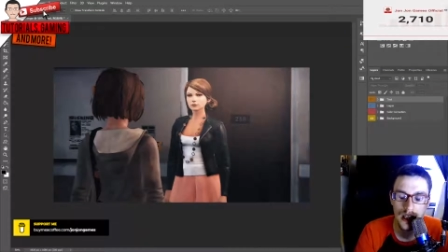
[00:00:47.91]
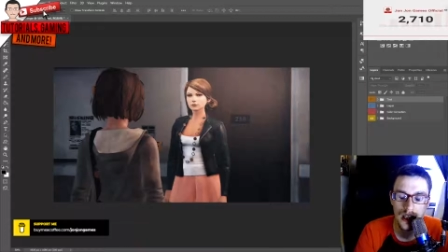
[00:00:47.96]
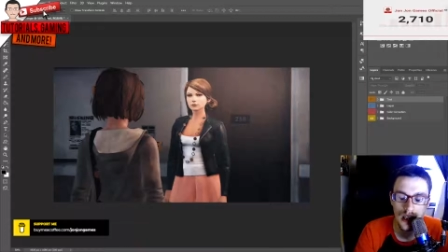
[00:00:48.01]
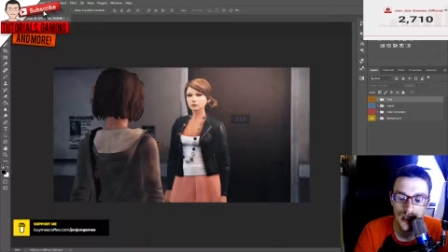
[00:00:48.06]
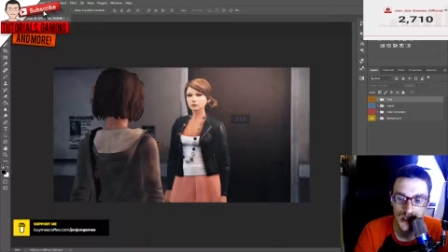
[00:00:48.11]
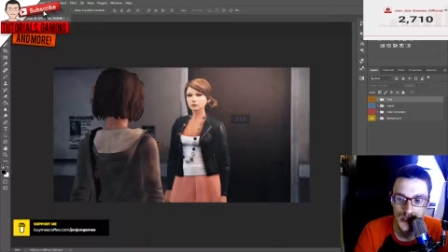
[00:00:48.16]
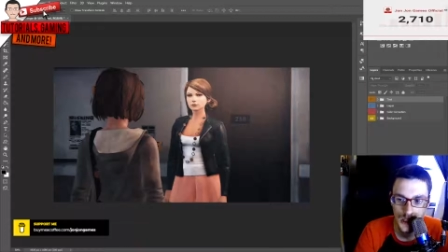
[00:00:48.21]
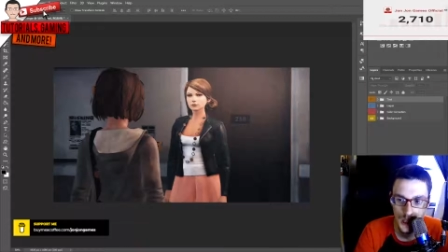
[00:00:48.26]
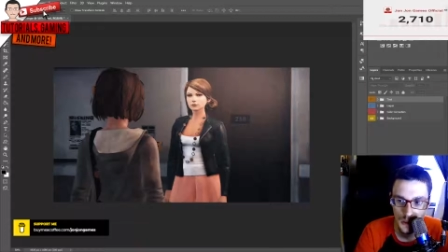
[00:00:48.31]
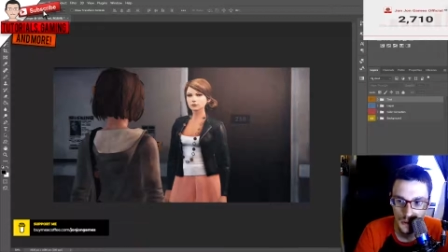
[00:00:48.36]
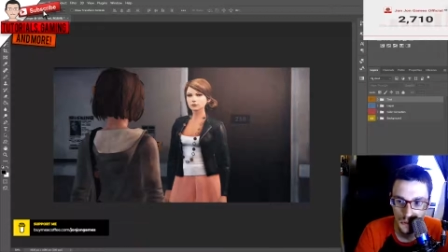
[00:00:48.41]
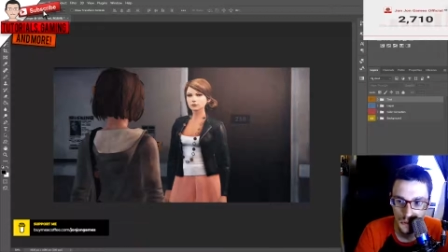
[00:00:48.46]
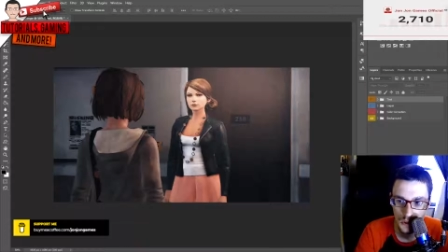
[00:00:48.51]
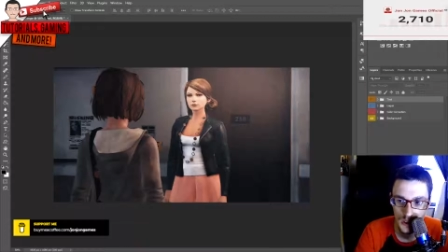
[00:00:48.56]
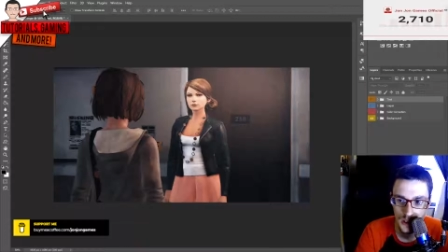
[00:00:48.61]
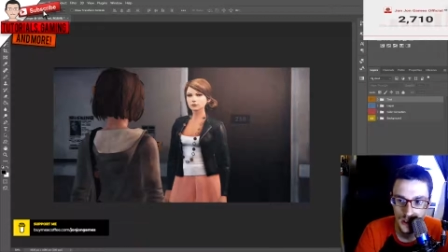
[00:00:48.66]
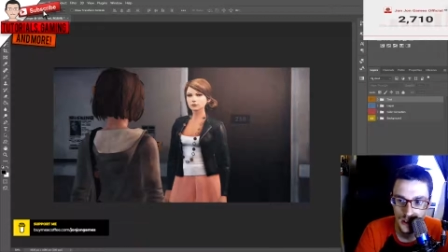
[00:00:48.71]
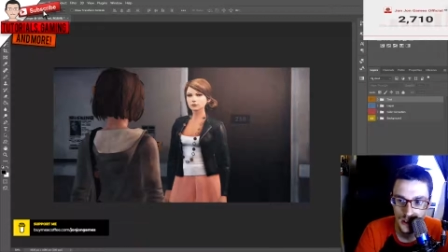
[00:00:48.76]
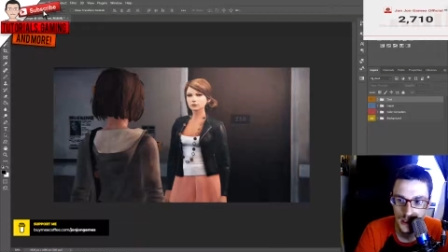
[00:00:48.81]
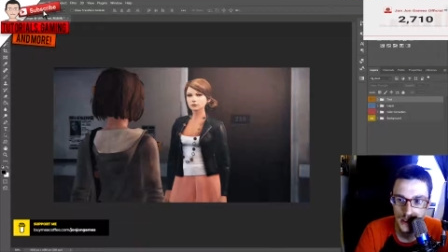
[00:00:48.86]
software
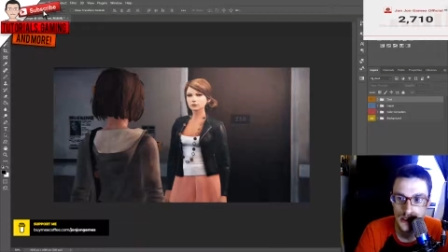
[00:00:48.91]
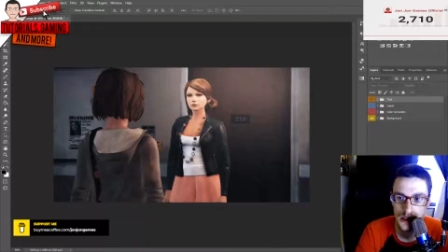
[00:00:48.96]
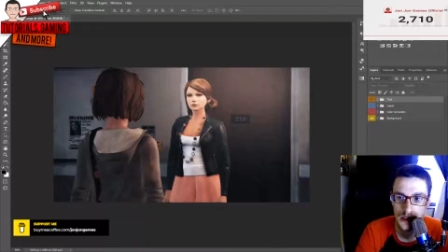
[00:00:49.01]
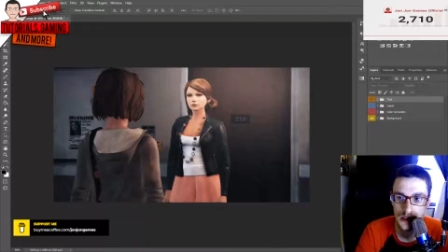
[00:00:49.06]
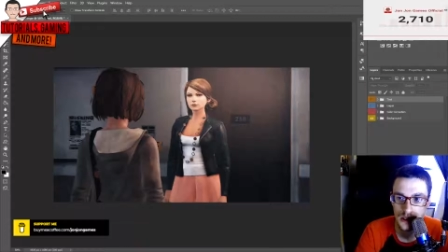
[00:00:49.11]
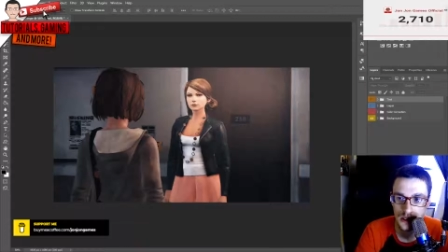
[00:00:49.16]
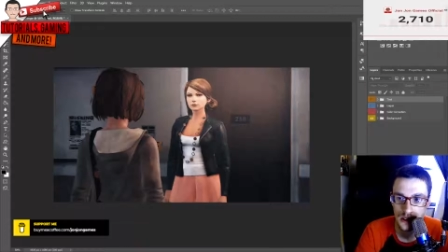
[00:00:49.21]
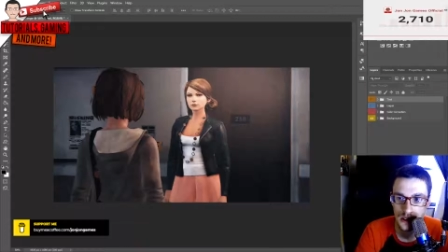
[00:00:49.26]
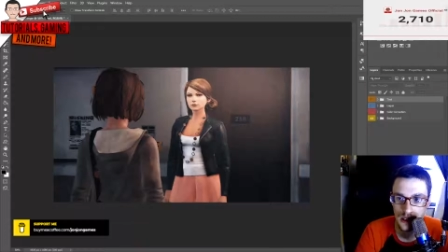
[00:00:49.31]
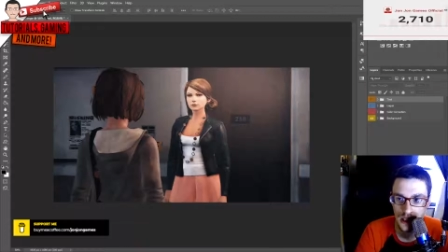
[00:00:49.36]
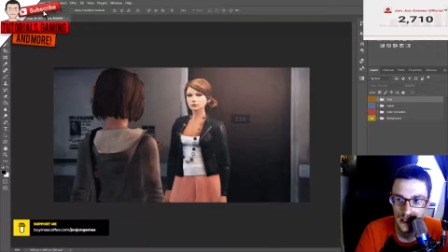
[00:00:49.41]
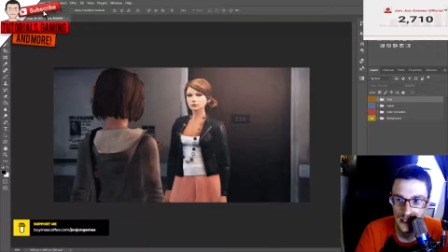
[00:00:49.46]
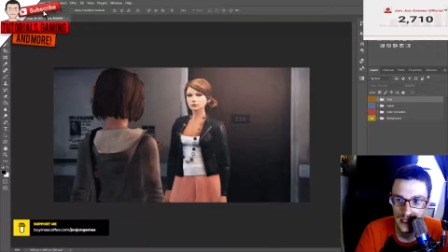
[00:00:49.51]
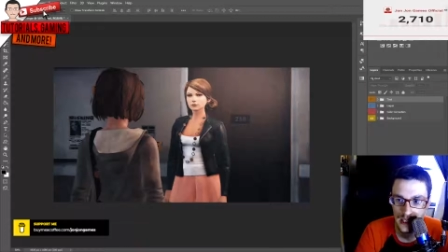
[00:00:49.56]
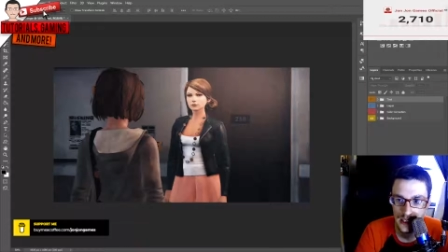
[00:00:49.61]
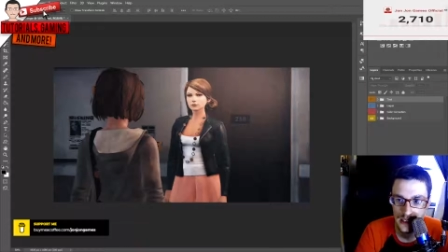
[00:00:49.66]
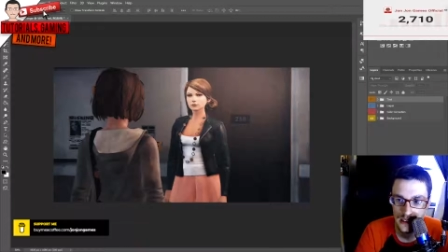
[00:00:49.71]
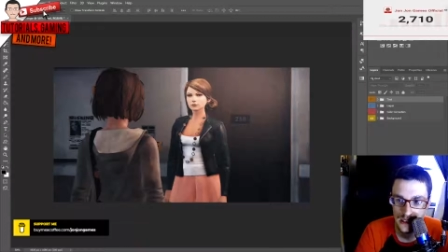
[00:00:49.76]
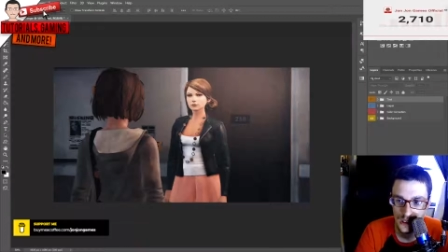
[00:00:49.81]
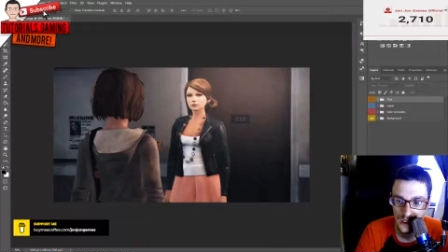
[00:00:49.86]
that's that
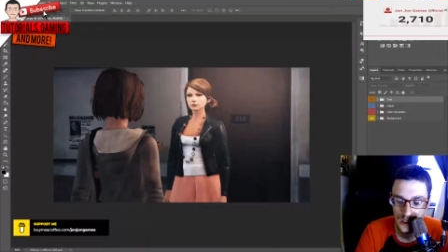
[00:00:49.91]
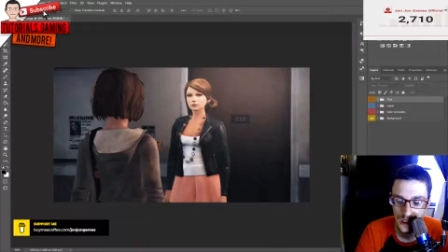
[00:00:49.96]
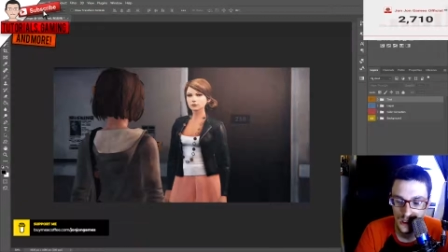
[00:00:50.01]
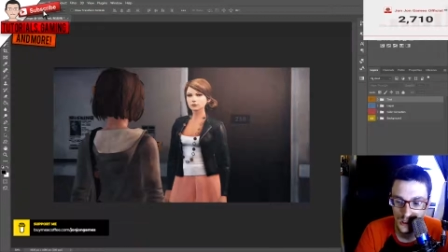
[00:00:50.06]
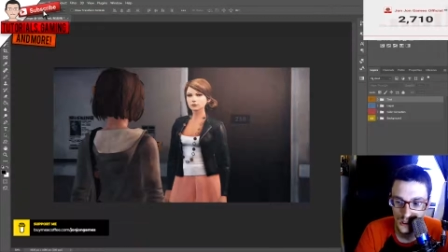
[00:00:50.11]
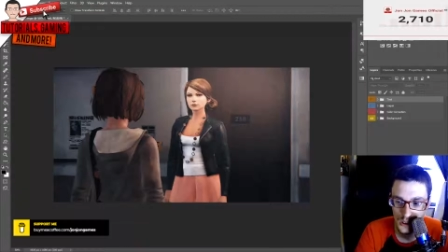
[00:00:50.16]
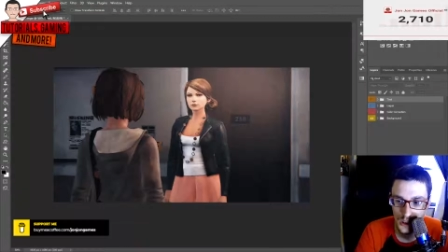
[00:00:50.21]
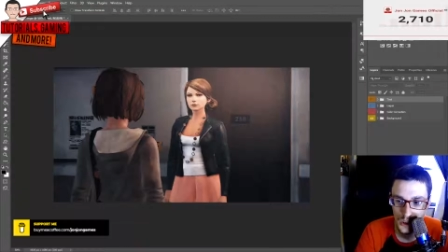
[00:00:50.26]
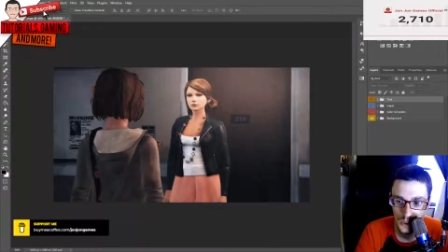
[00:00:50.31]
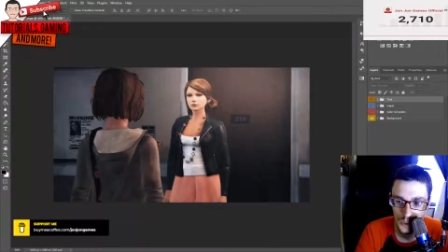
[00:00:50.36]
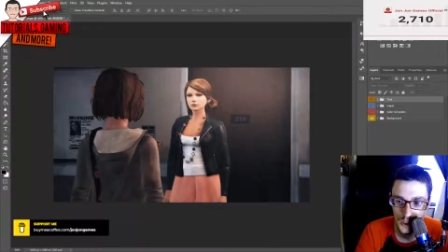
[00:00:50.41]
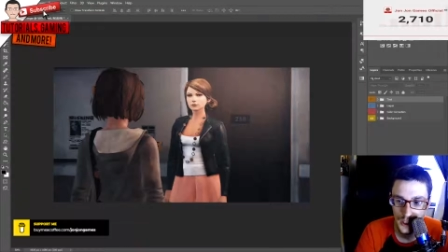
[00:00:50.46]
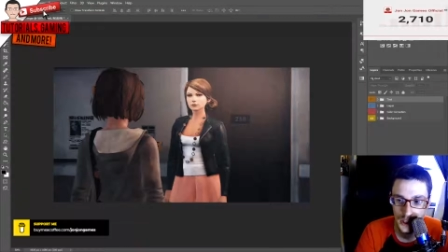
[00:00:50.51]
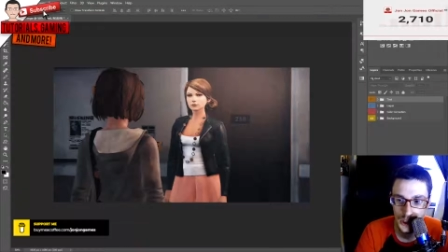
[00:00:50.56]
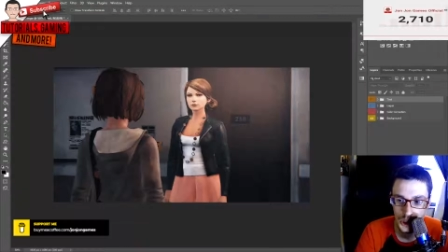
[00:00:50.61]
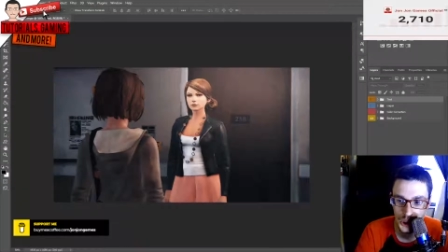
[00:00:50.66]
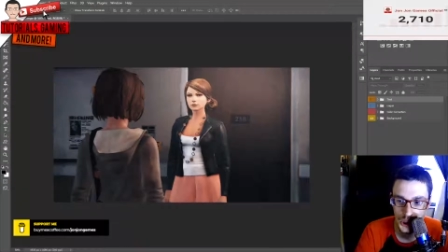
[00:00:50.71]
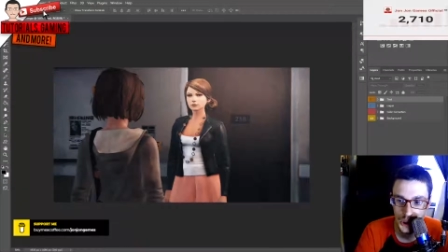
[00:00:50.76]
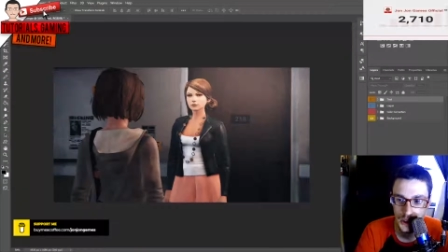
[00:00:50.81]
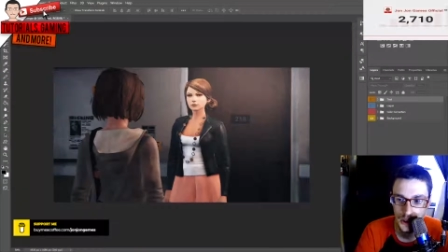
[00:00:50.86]
has color
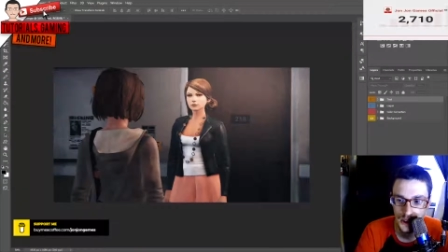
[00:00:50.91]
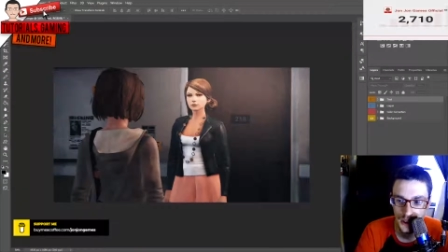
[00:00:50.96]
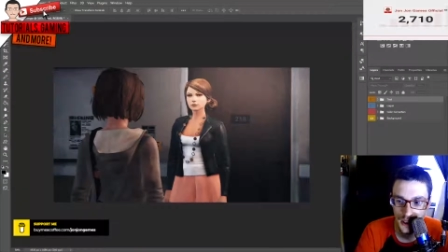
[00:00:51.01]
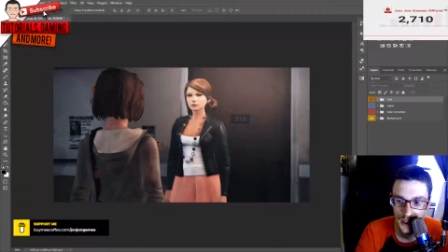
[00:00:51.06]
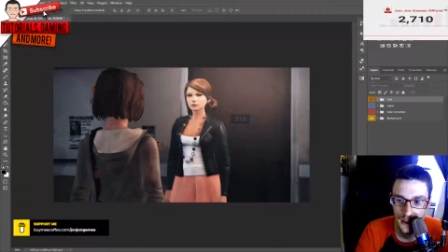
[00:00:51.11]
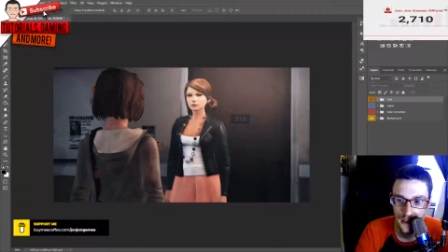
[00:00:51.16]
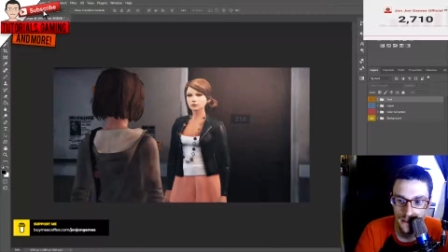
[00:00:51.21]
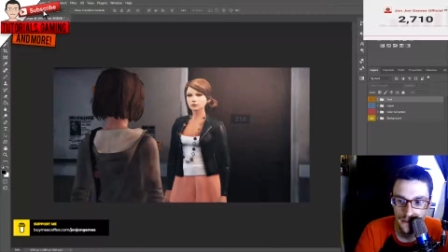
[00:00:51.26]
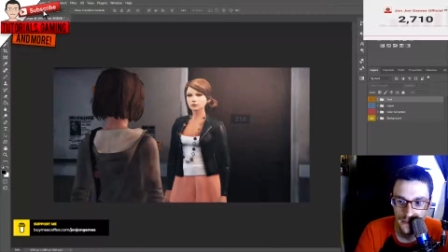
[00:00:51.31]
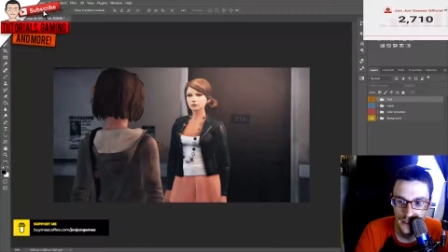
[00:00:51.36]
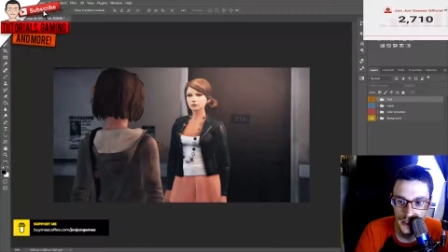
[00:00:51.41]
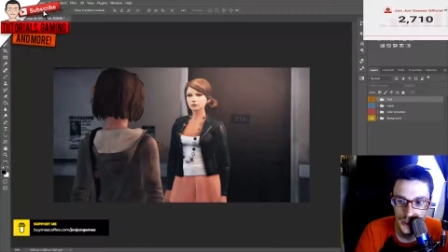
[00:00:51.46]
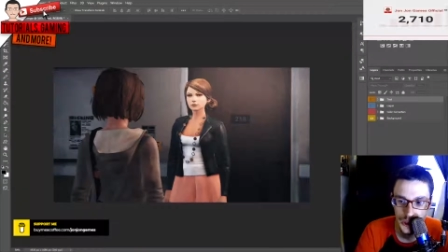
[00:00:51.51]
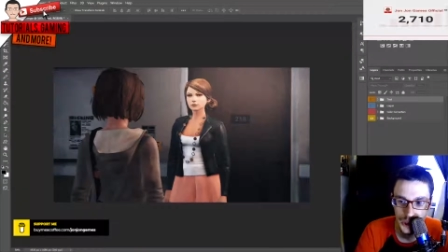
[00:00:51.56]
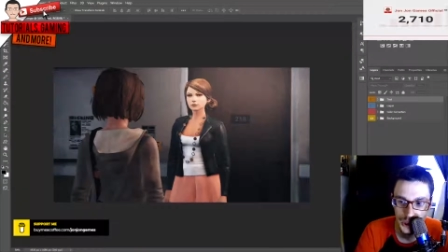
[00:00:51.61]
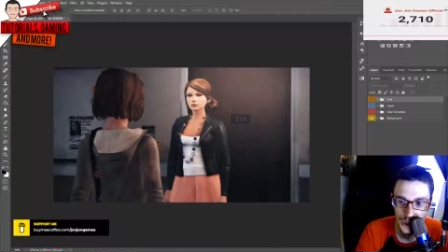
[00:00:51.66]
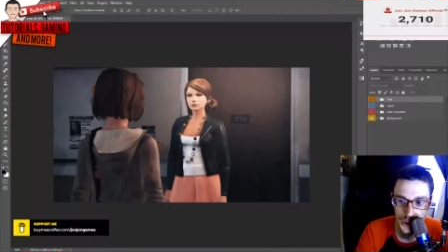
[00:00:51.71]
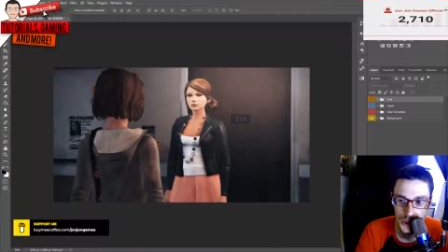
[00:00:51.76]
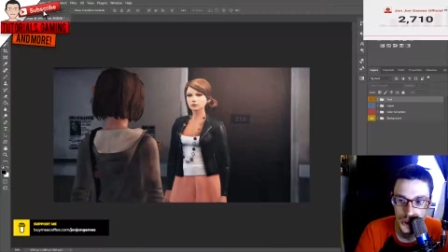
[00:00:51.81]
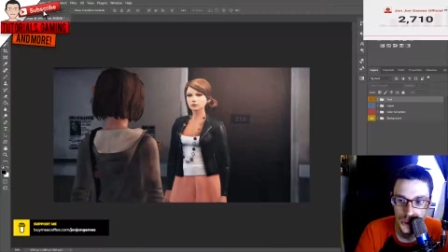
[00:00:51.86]
correction
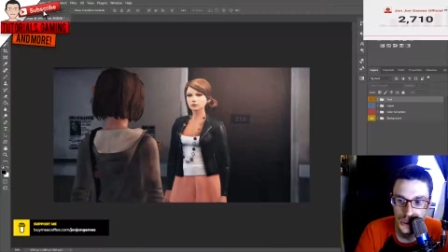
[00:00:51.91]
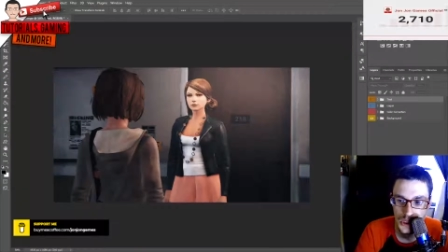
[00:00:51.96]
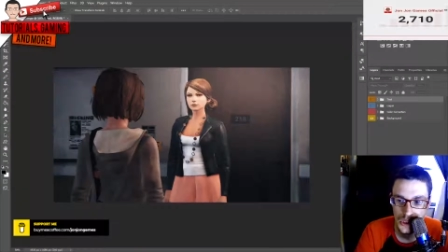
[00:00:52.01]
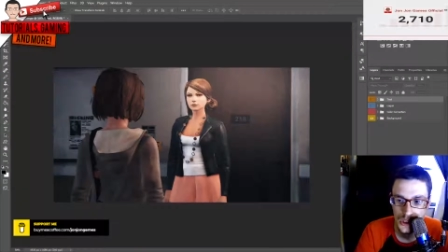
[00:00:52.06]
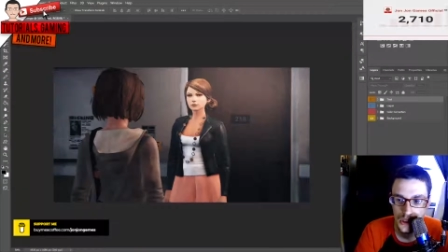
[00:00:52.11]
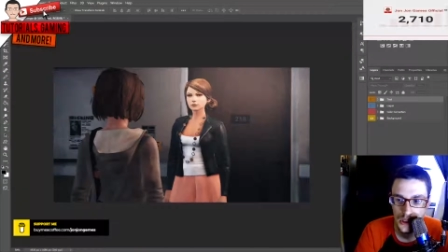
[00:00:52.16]
features.